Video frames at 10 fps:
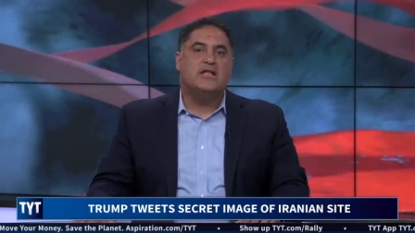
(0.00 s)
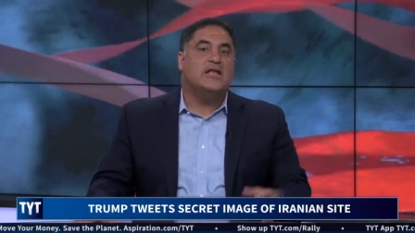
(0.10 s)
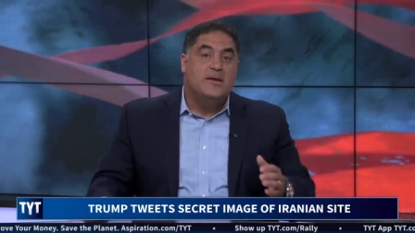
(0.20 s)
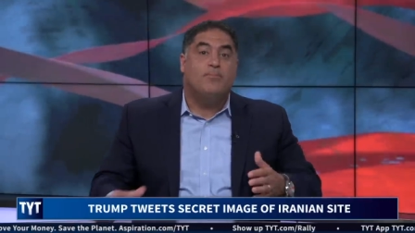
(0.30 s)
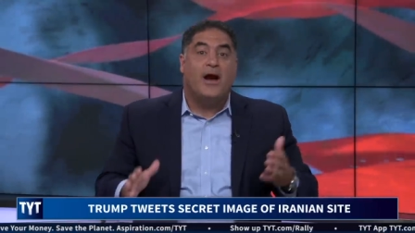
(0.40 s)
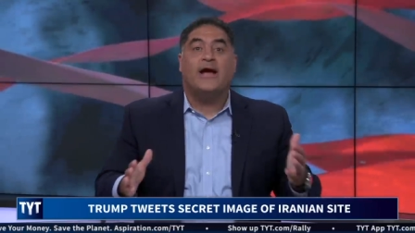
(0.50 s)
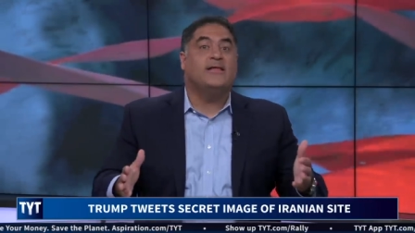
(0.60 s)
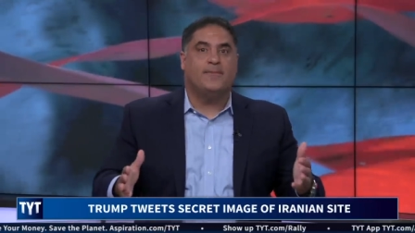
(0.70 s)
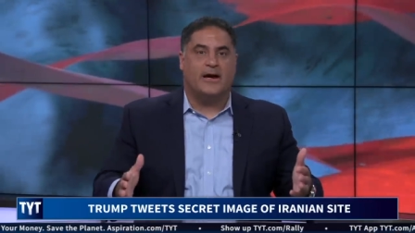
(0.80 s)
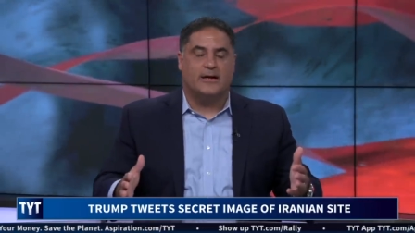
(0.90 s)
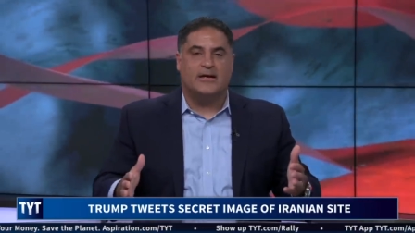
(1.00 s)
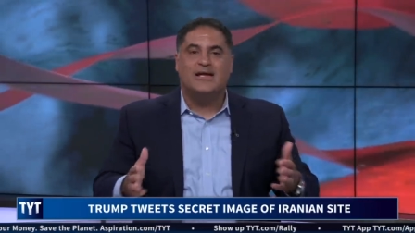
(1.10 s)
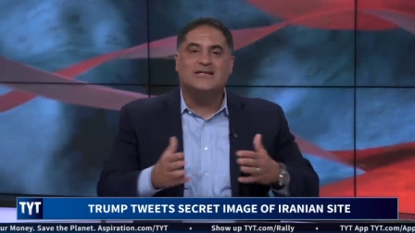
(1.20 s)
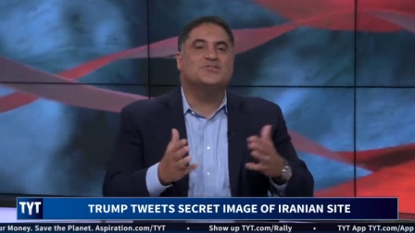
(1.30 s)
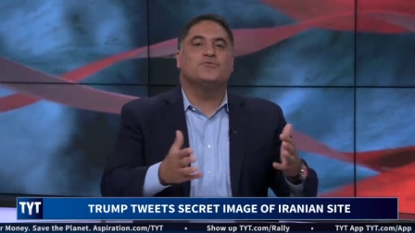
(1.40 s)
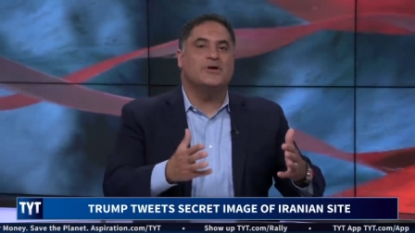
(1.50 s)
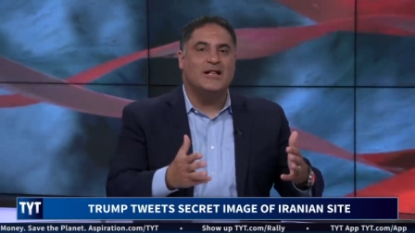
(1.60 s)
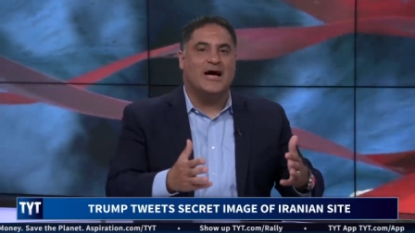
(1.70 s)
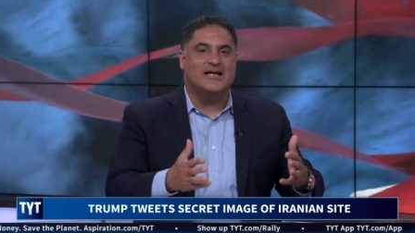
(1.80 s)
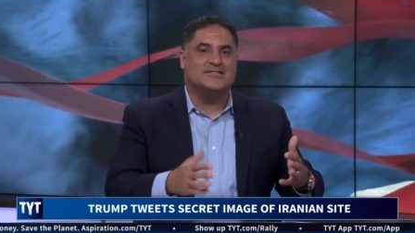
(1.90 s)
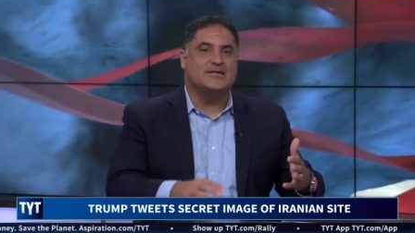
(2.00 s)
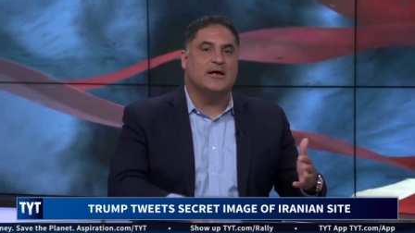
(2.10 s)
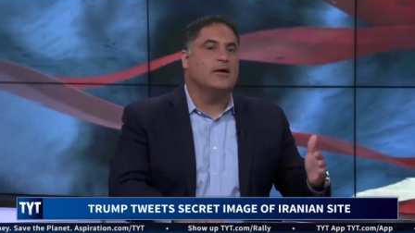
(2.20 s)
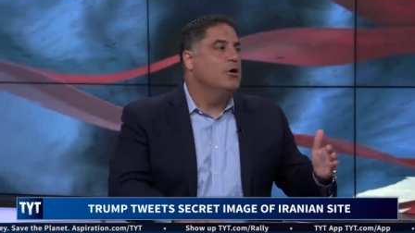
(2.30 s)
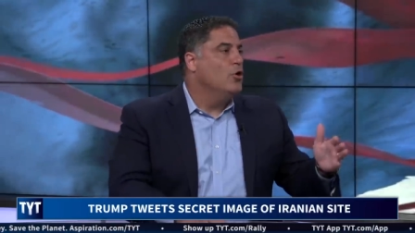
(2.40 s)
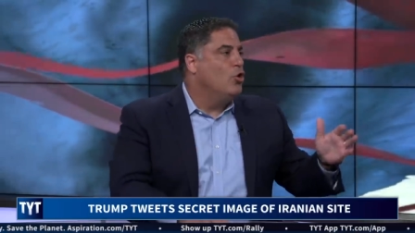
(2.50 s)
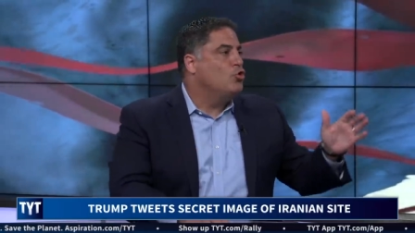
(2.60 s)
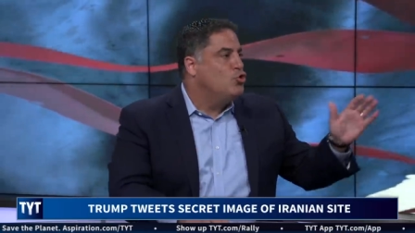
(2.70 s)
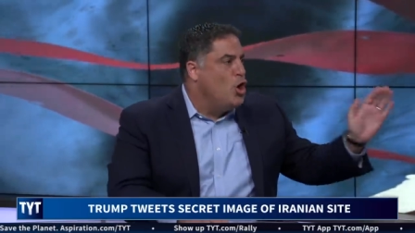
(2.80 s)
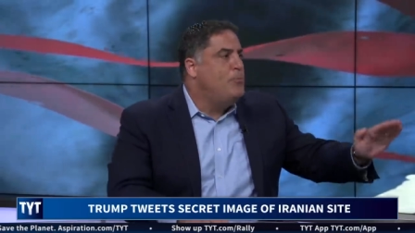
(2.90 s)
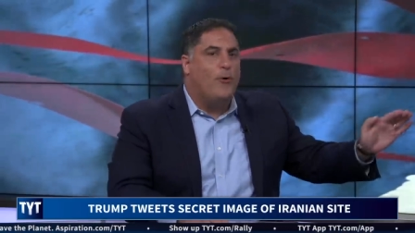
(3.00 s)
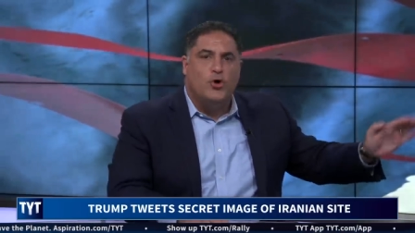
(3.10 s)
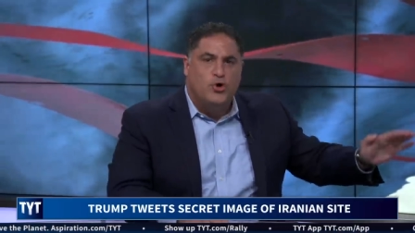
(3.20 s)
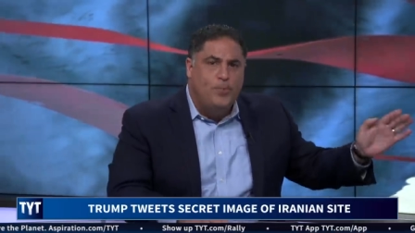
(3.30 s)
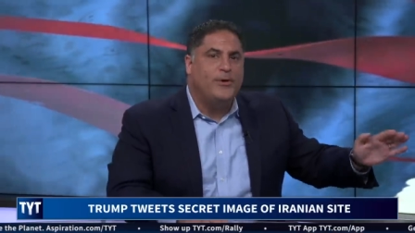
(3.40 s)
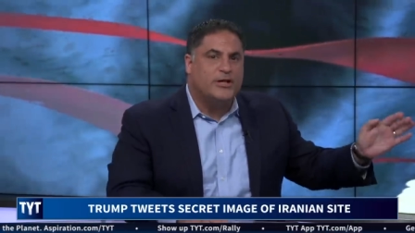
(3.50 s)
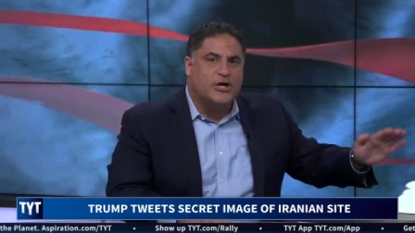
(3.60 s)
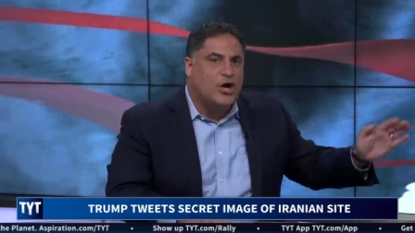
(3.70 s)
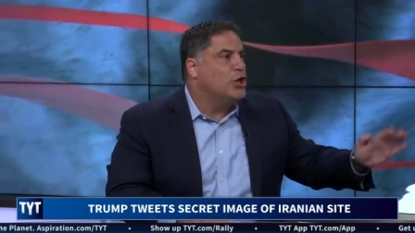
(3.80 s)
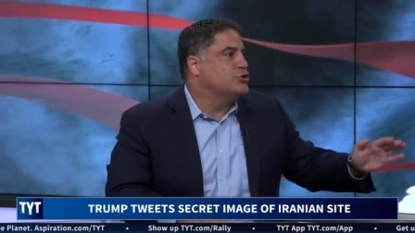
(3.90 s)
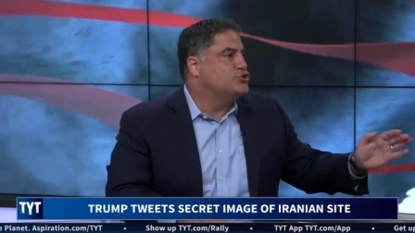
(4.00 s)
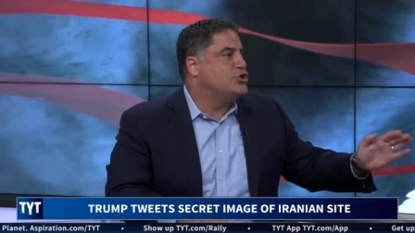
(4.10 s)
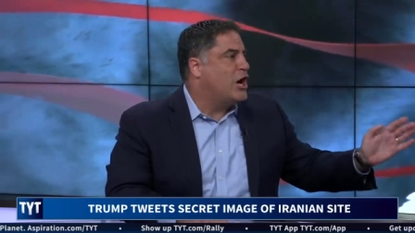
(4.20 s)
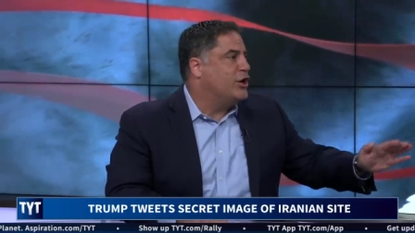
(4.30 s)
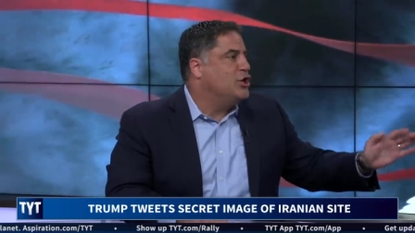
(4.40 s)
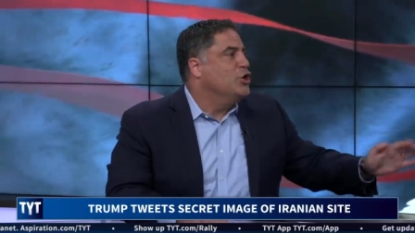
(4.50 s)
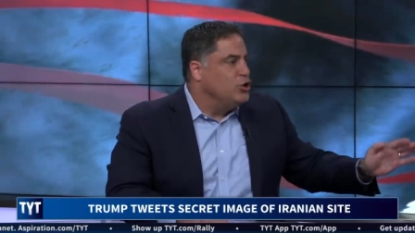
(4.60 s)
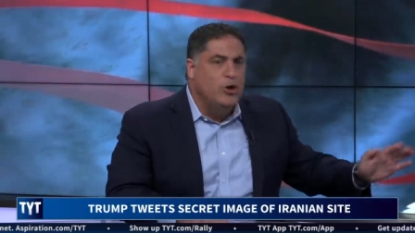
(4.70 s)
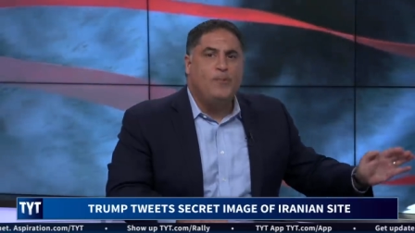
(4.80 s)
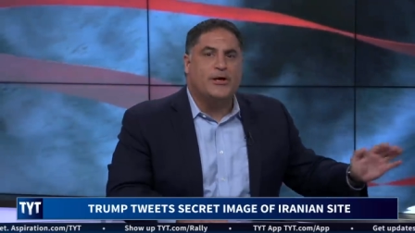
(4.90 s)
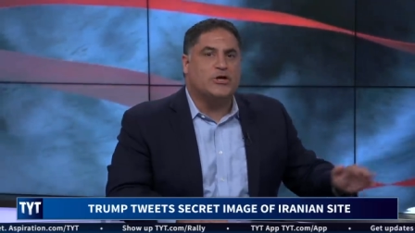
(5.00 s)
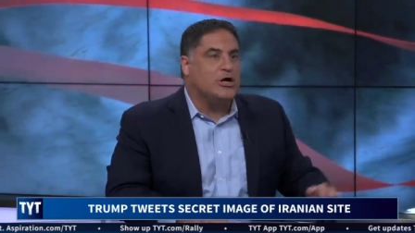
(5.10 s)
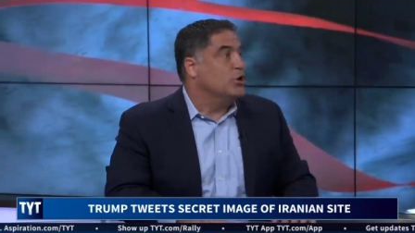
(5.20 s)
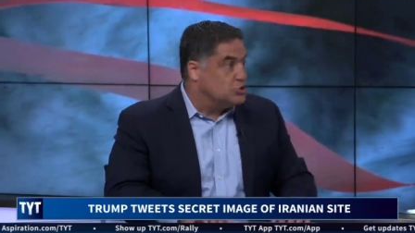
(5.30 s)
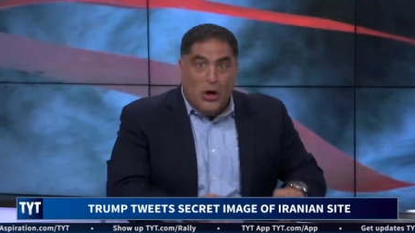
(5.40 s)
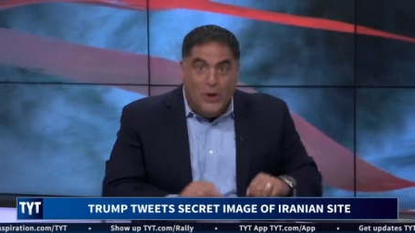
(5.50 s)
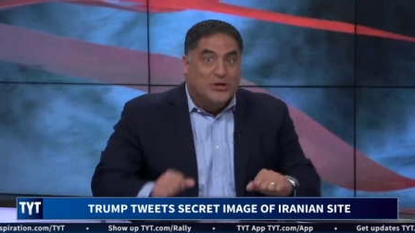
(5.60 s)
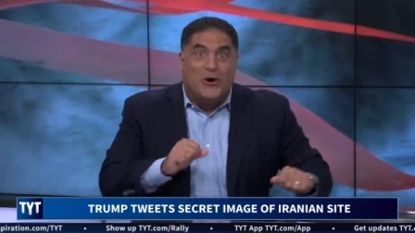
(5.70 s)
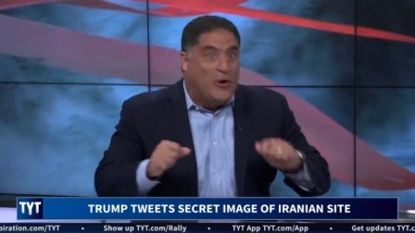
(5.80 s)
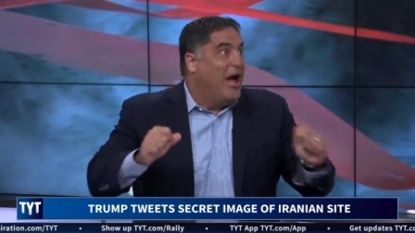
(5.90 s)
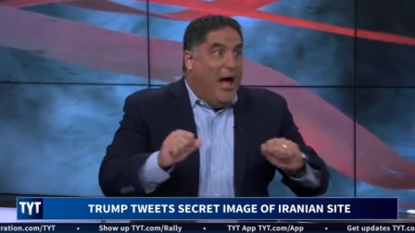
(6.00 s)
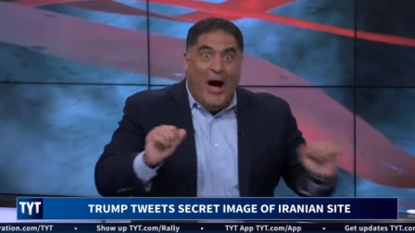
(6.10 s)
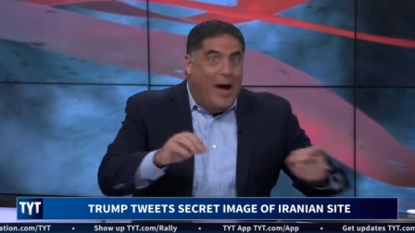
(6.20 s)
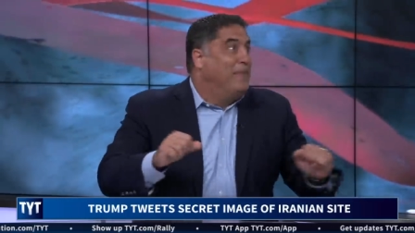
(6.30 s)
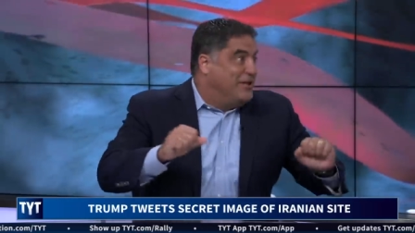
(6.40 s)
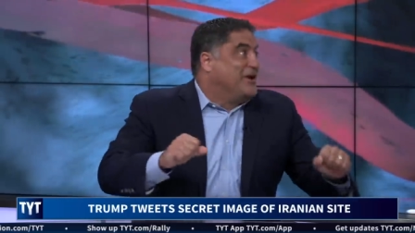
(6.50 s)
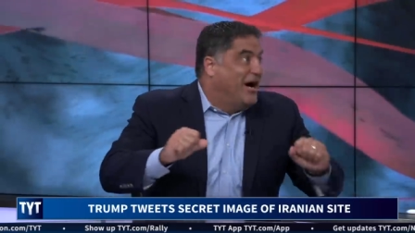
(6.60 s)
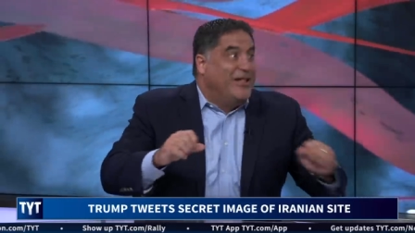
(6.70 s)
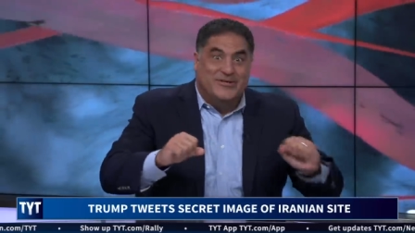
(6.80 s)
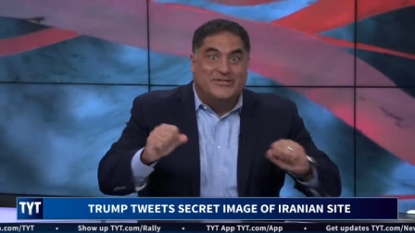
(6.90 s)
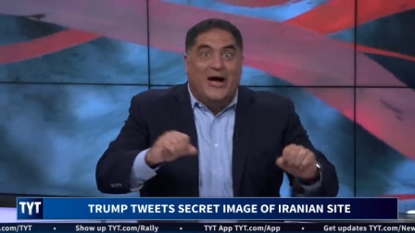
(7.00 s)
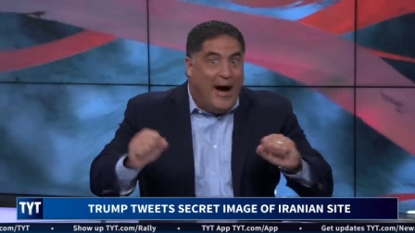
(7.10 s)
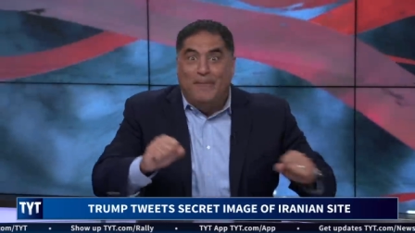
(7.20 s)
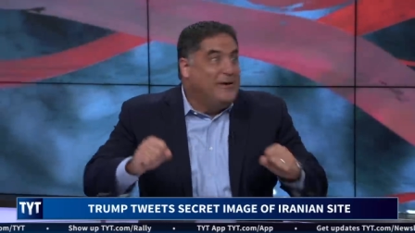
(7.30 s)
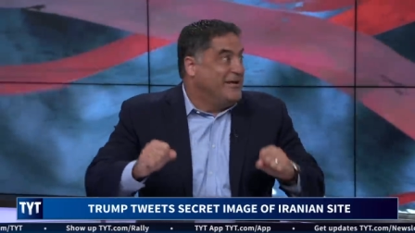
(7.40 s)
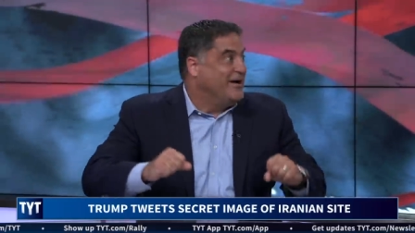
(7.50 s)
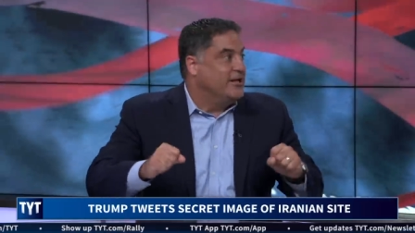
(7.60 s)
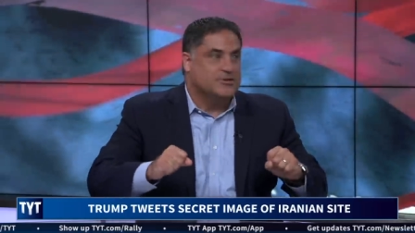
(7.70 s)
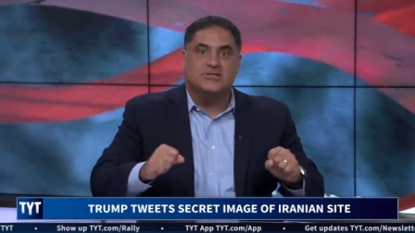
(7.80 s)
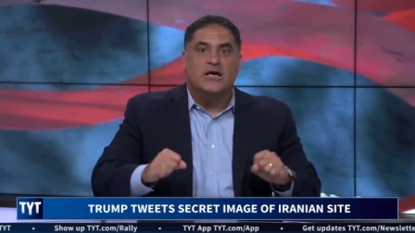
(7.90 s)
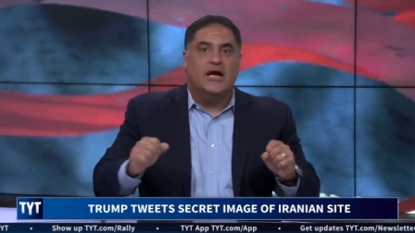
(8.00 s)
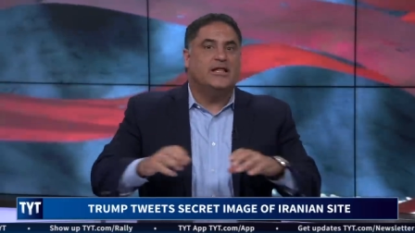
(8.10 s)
And then he bragged about it. He doesn't realize they're like, oh, good boy, you picked the colors, Donnie. You picked the colors. He's like, okay, I picked the colors. I picked the colors.